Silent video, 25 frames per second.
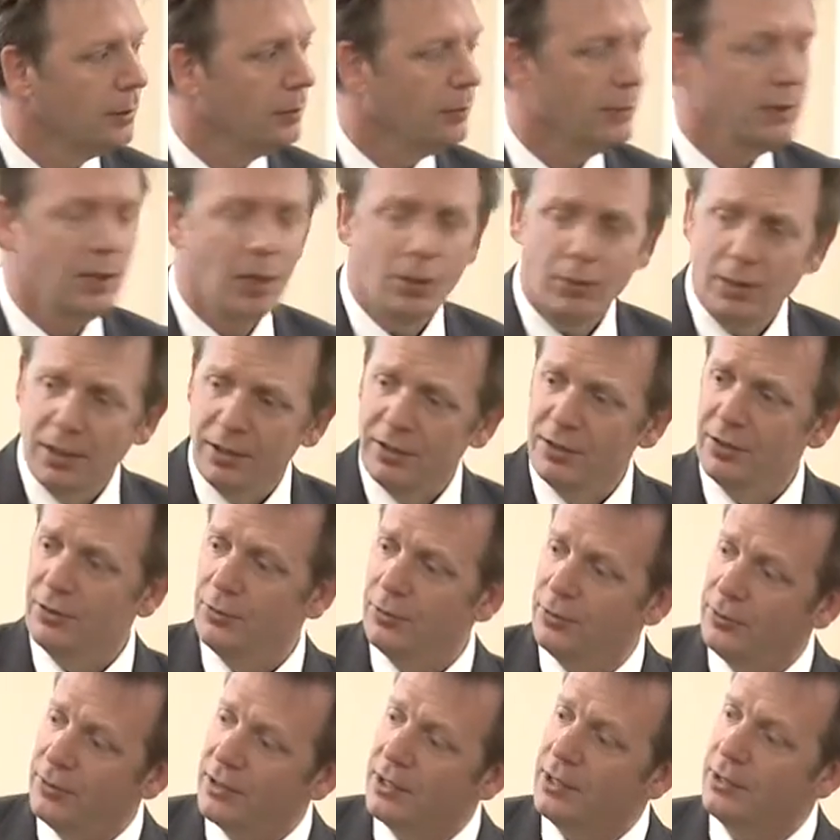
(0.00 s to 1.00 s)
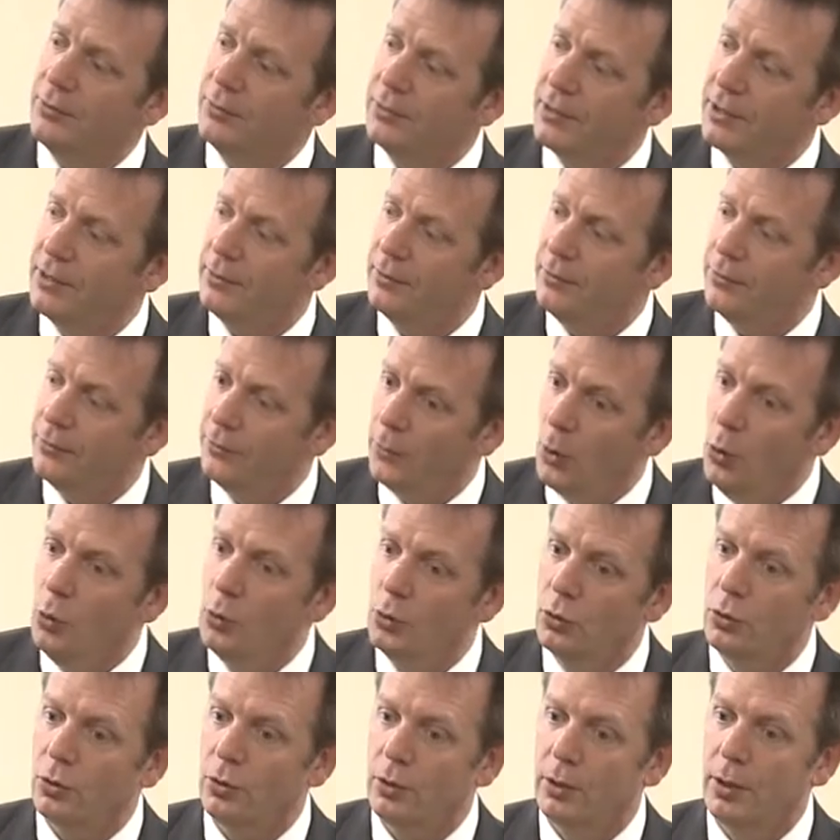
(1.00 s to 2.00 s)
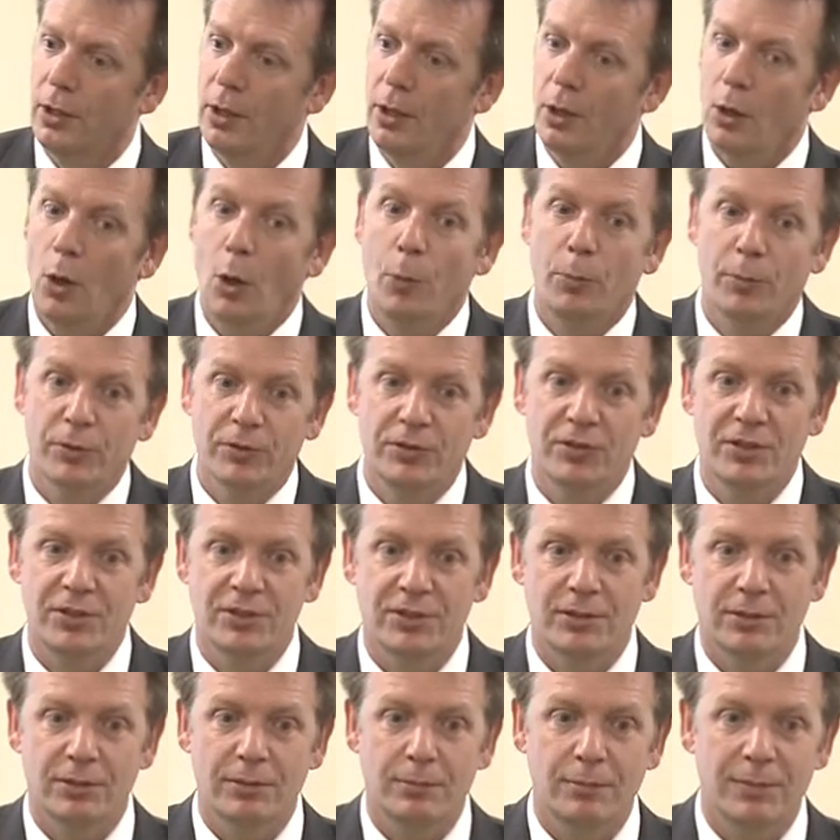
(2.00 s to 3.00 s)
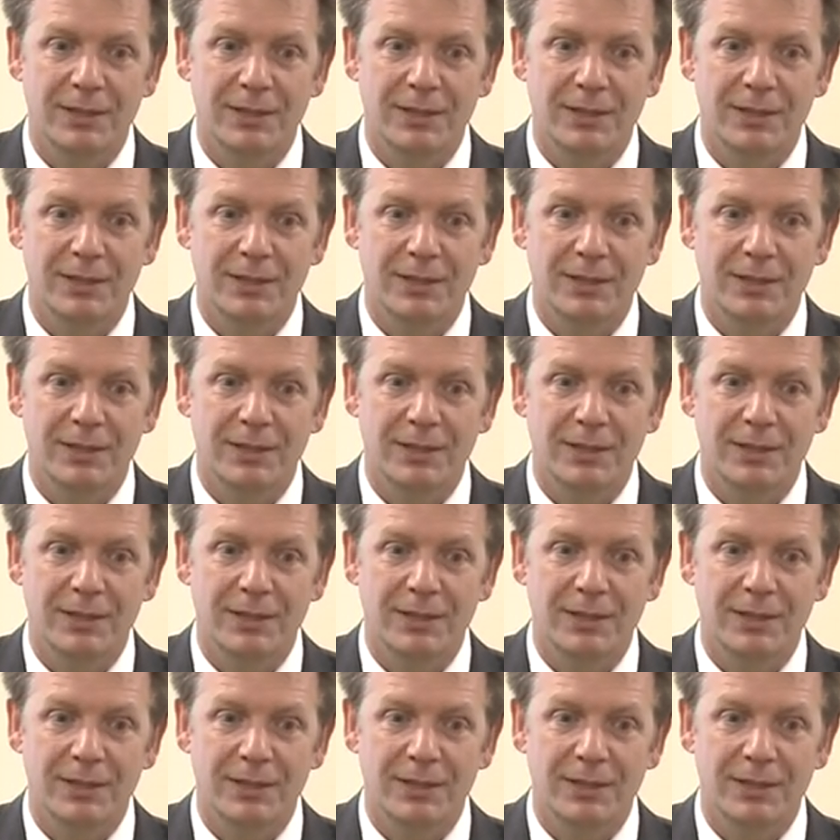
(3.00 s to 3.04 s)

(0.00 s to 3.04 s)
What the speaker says: We know that there's a very, very vocal opposition,